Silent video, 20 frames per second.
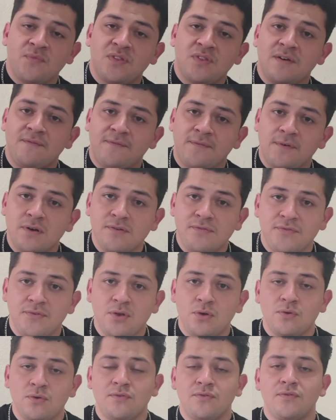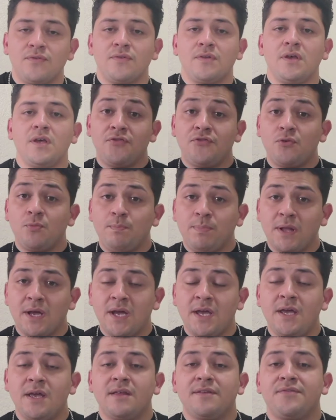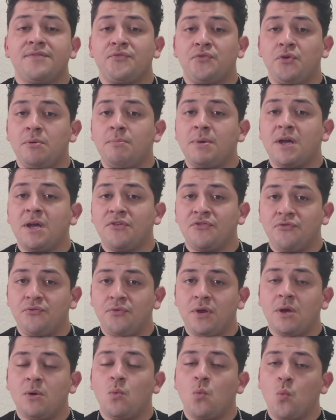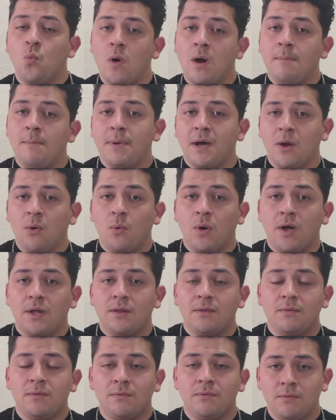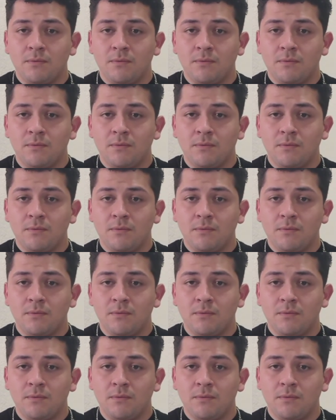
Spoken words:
The first use is to play string by string, one by one,